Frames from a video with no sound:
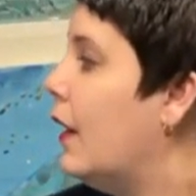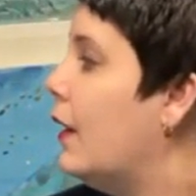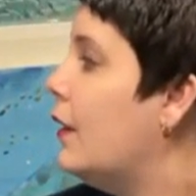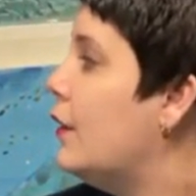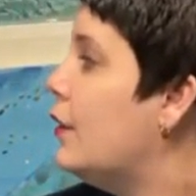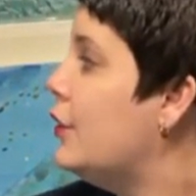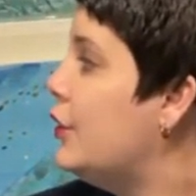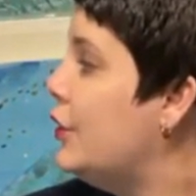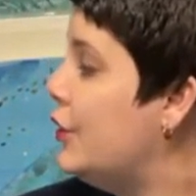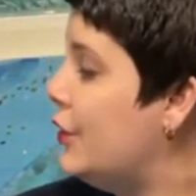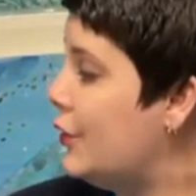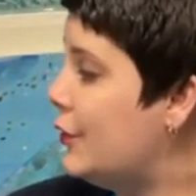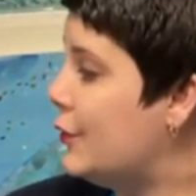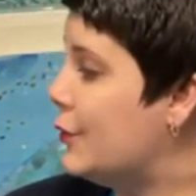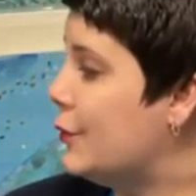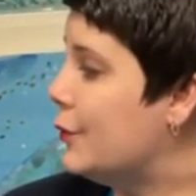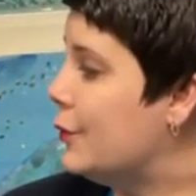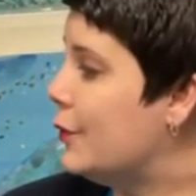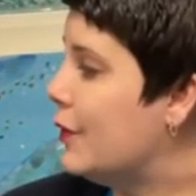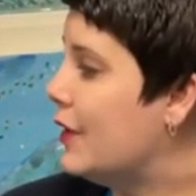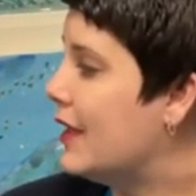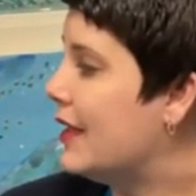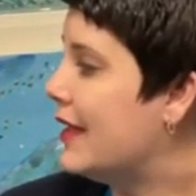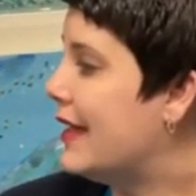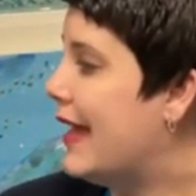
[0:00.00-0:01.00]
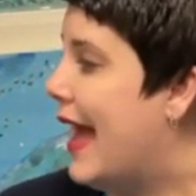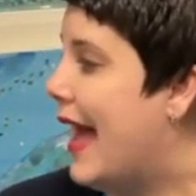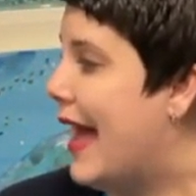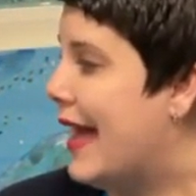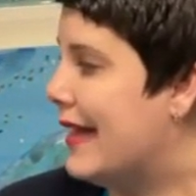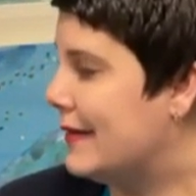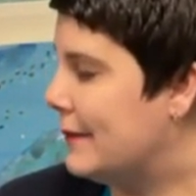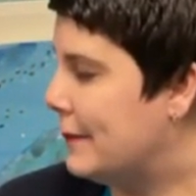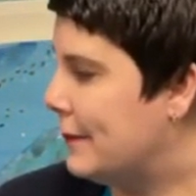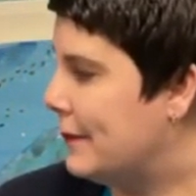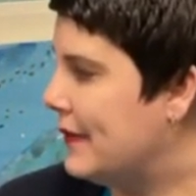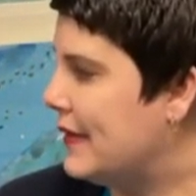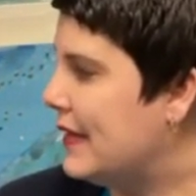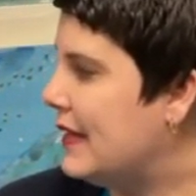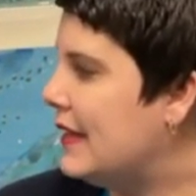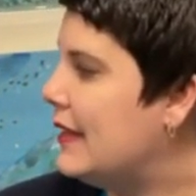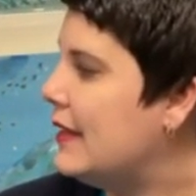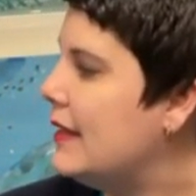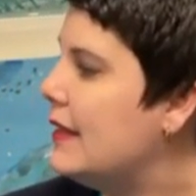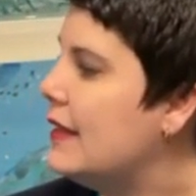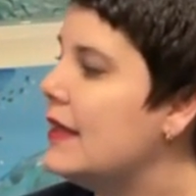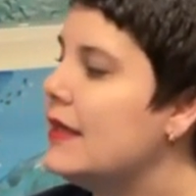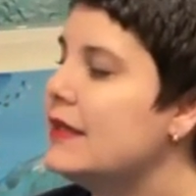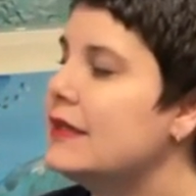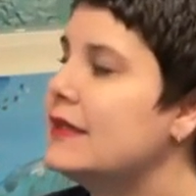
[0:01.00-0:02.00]
You can
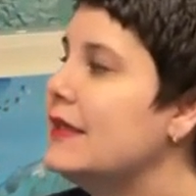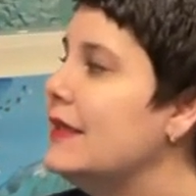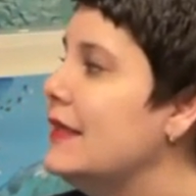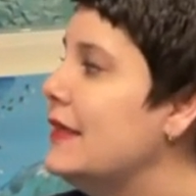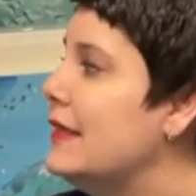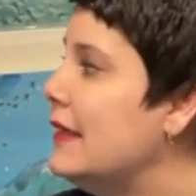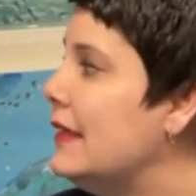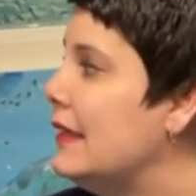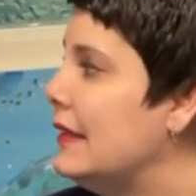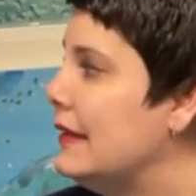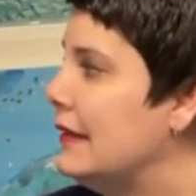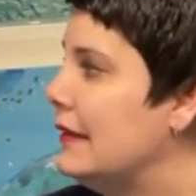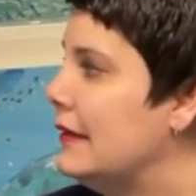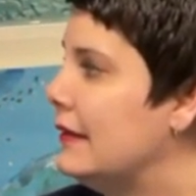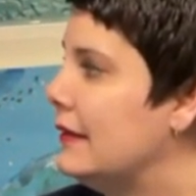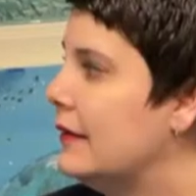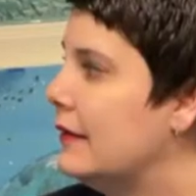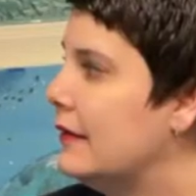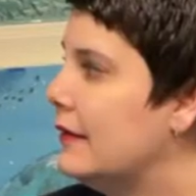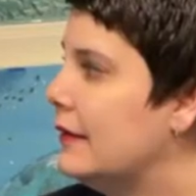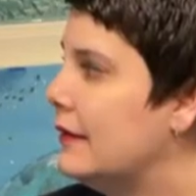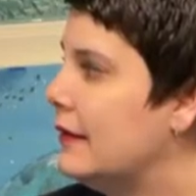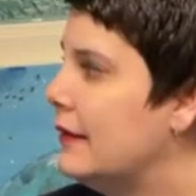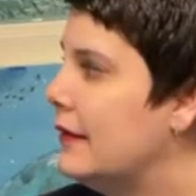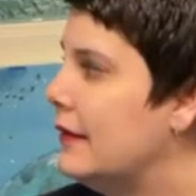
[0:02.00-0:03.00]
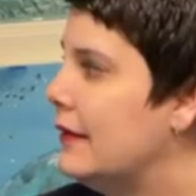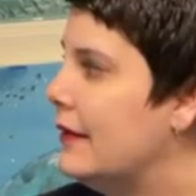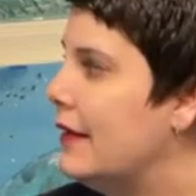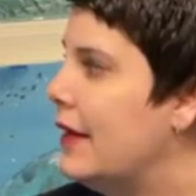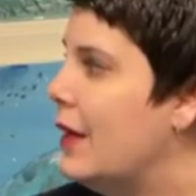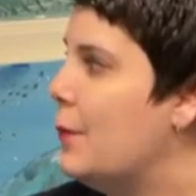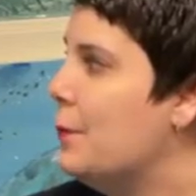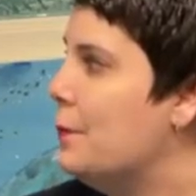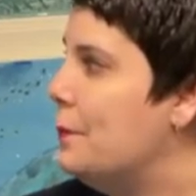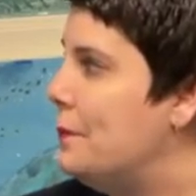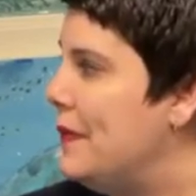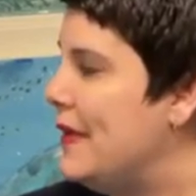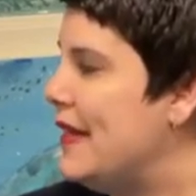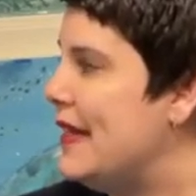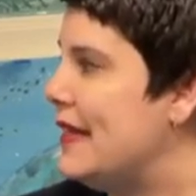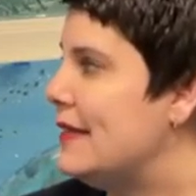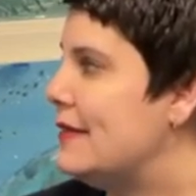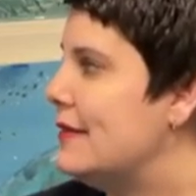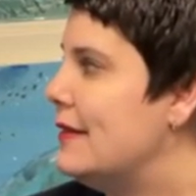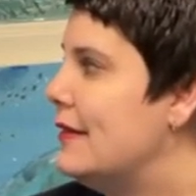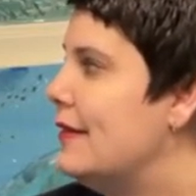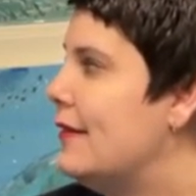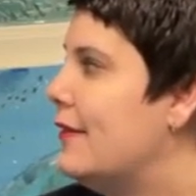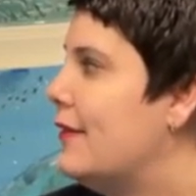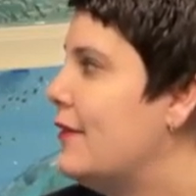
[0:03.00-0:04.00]
be a king.
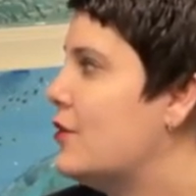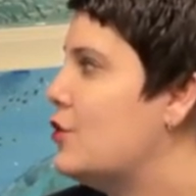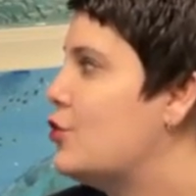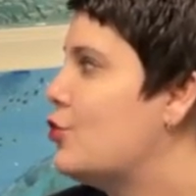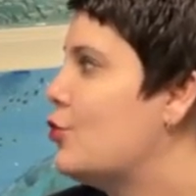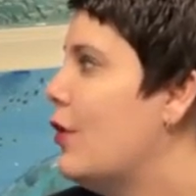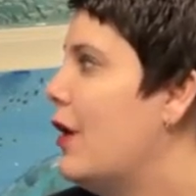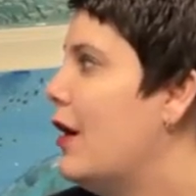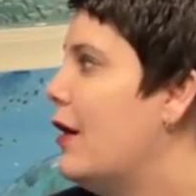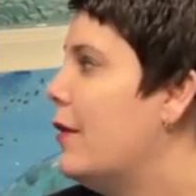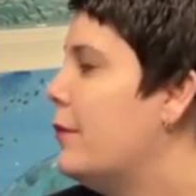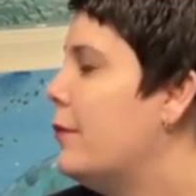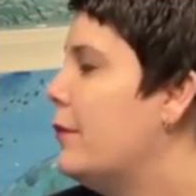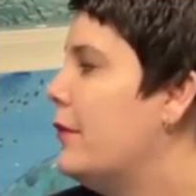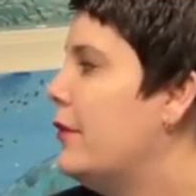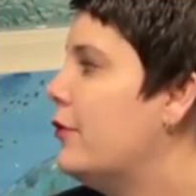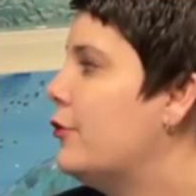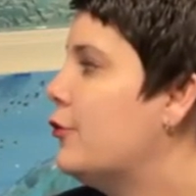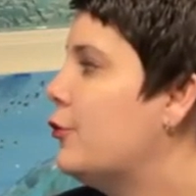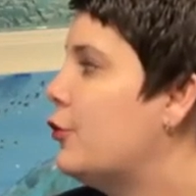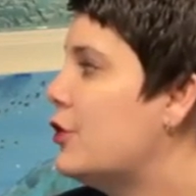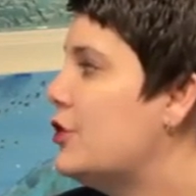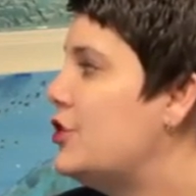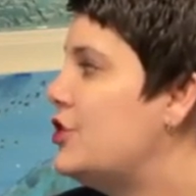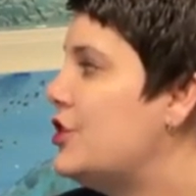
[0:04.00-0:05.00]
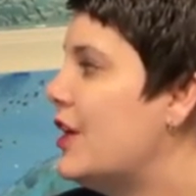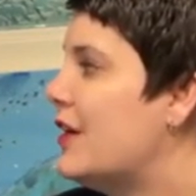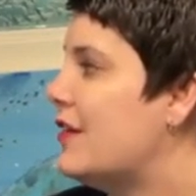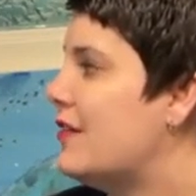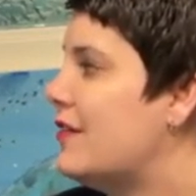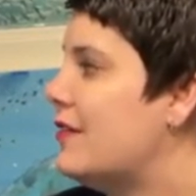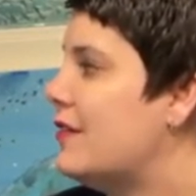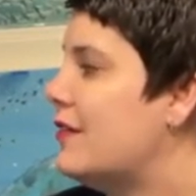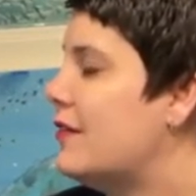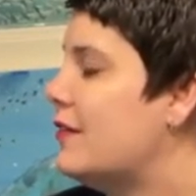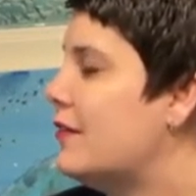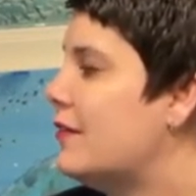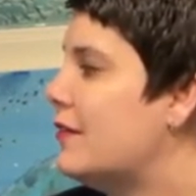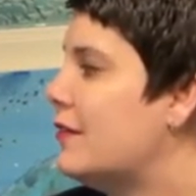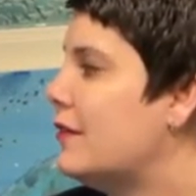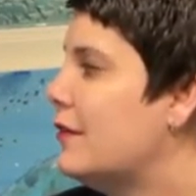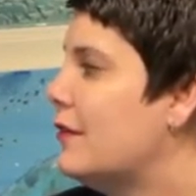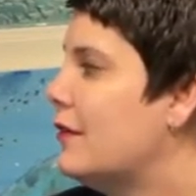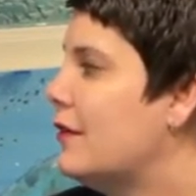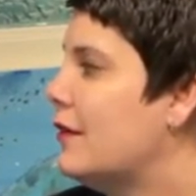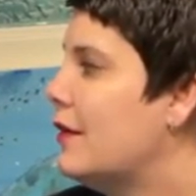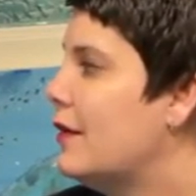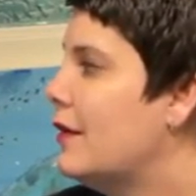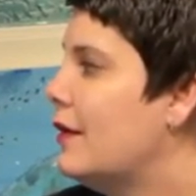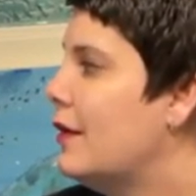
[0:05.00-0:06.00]
Beat the drum for justice.
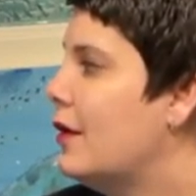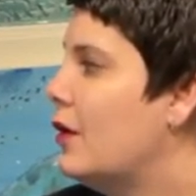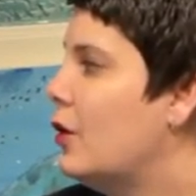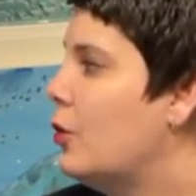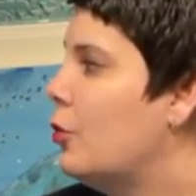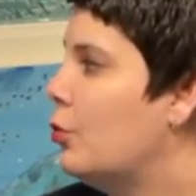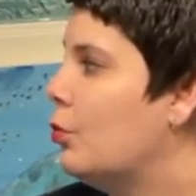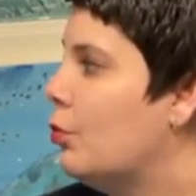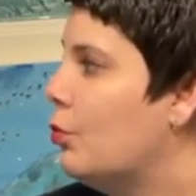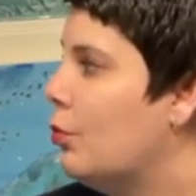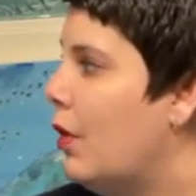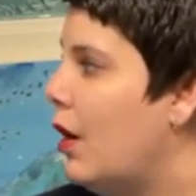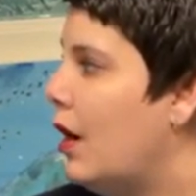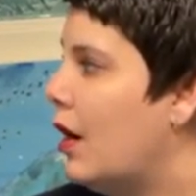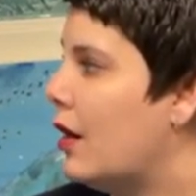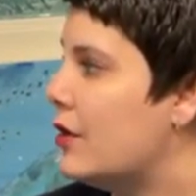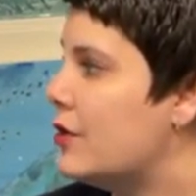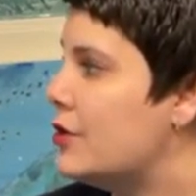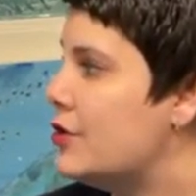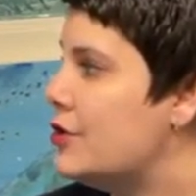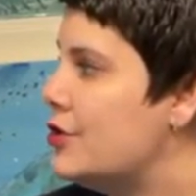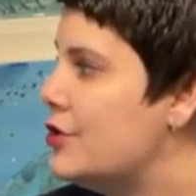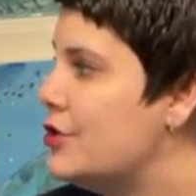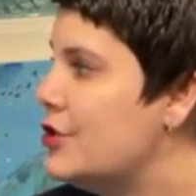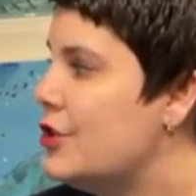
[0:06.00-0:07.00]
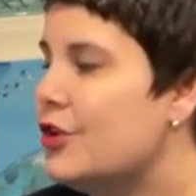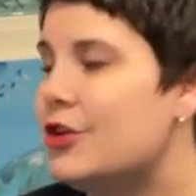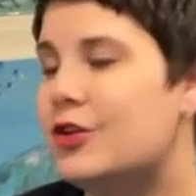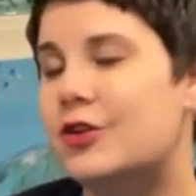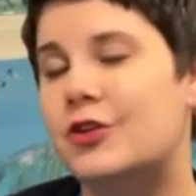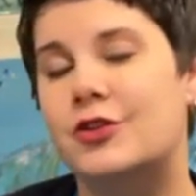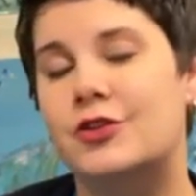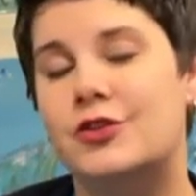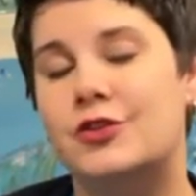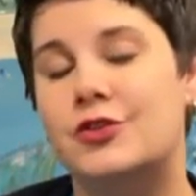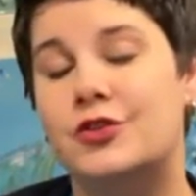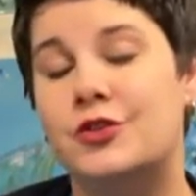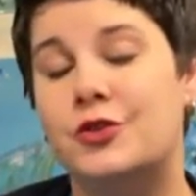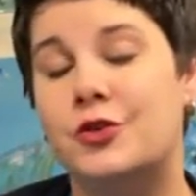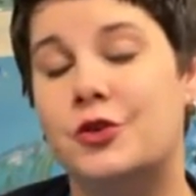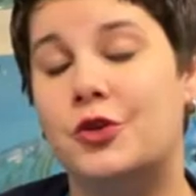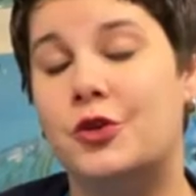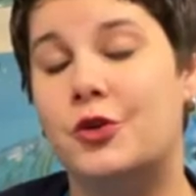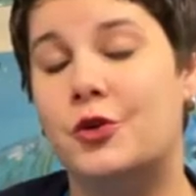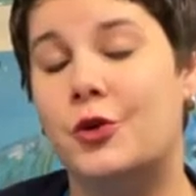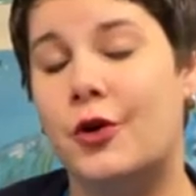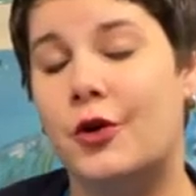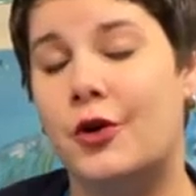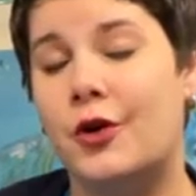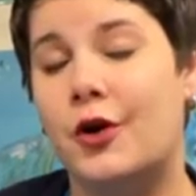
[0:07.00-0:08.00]
March to
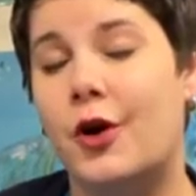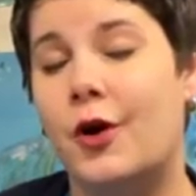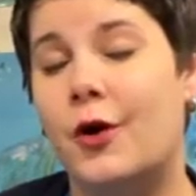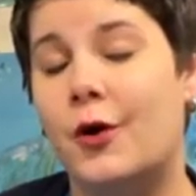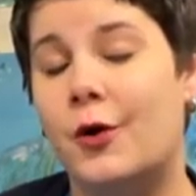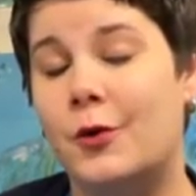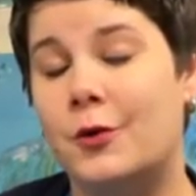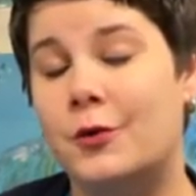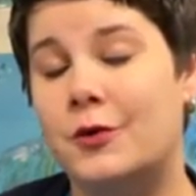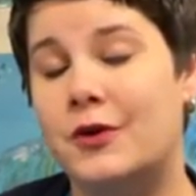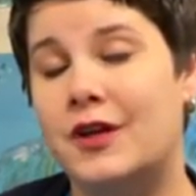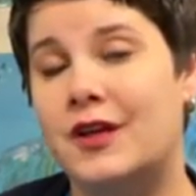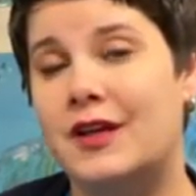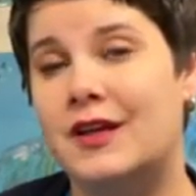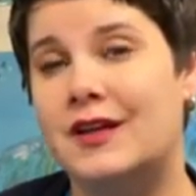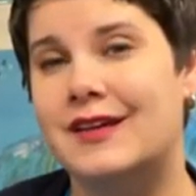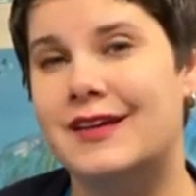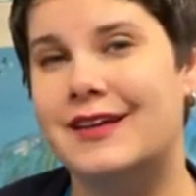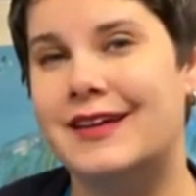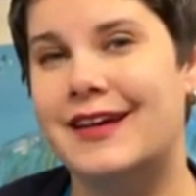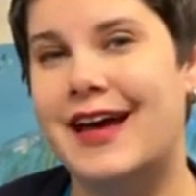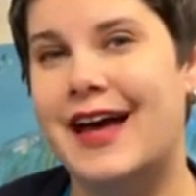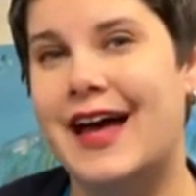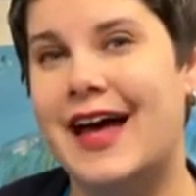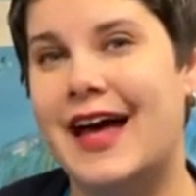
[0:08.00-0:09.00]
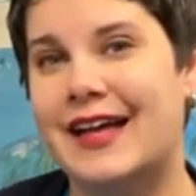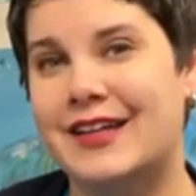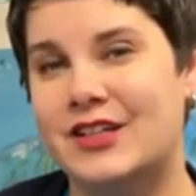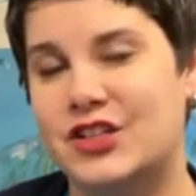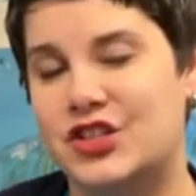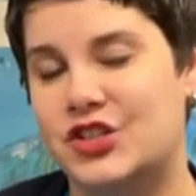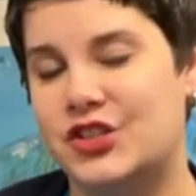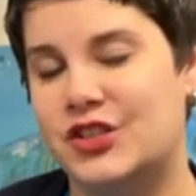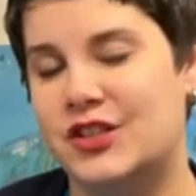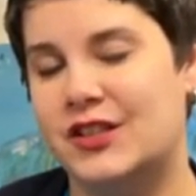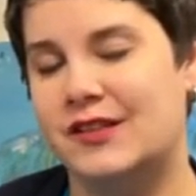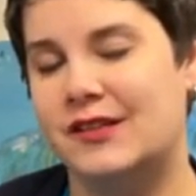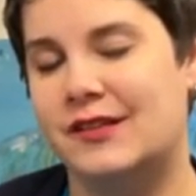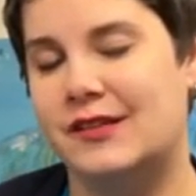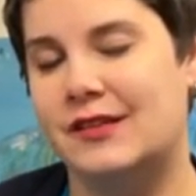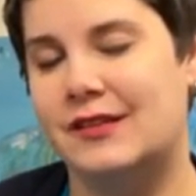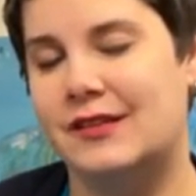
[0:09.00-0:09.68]
your own conscience.